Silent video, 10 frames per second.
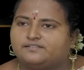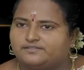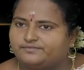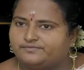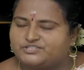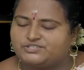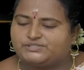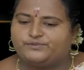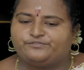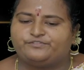which is
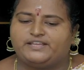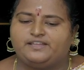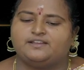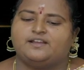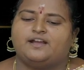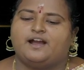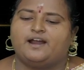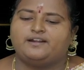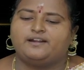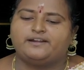50,
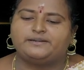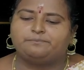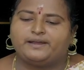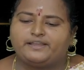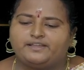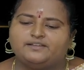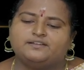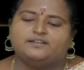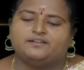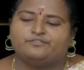100 by
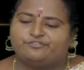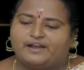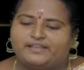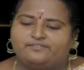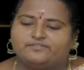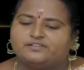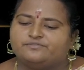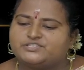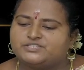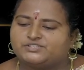5,
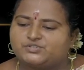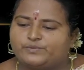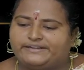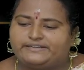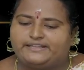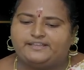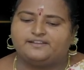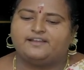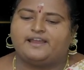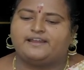which is
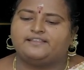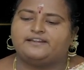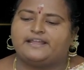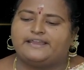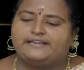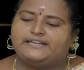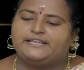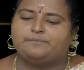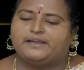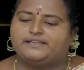20 and then 90
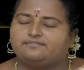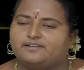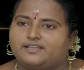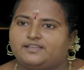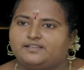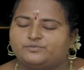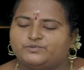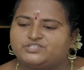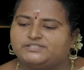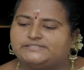by 3,
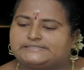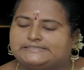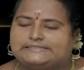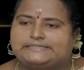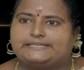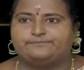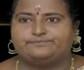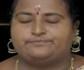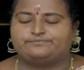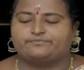which is 30.
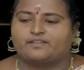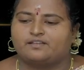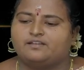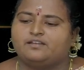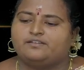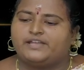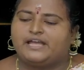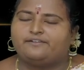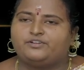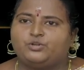We
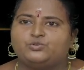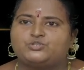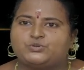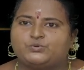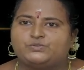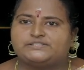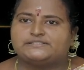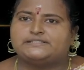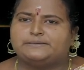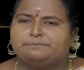have to choose
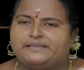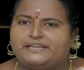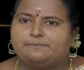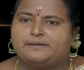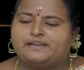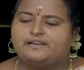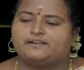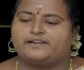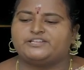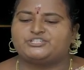the minimal
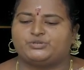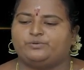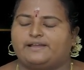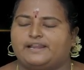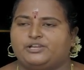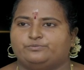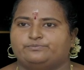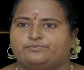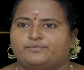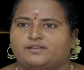ratio value,
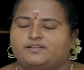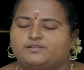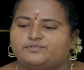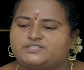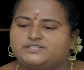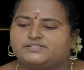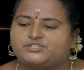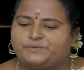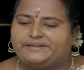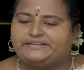which is
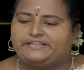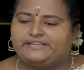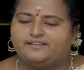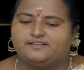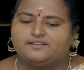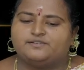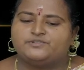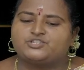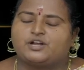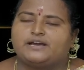20,
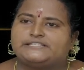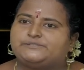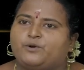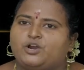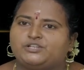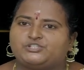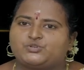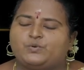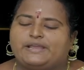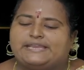which corresponds
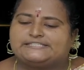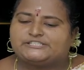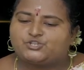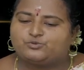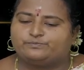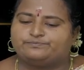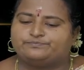to S2.